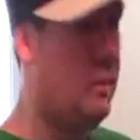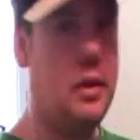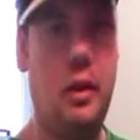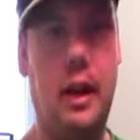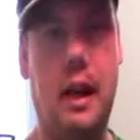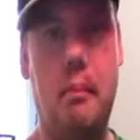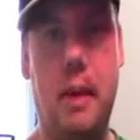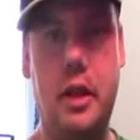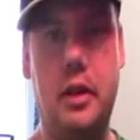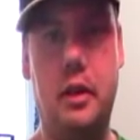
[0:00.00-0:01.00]
so that it
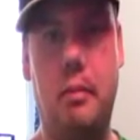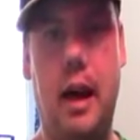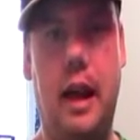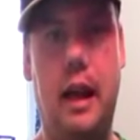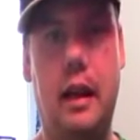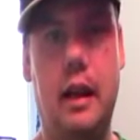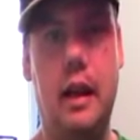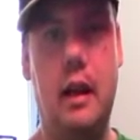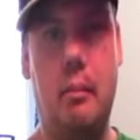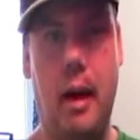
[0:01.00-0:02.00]
measures my
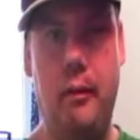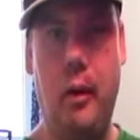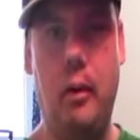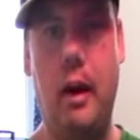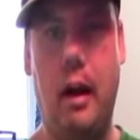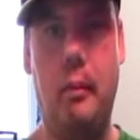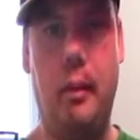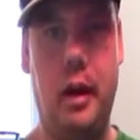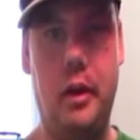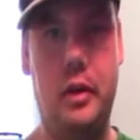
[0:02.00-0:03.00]
phone out,
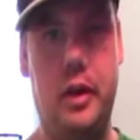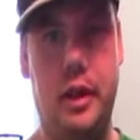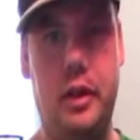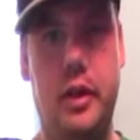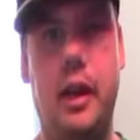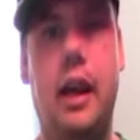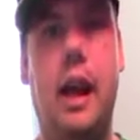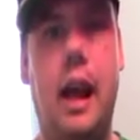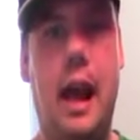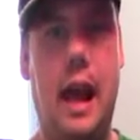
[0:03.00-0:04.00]
my usage,
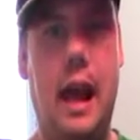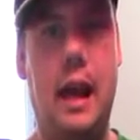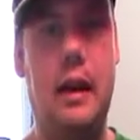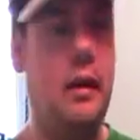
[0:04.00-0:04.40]
and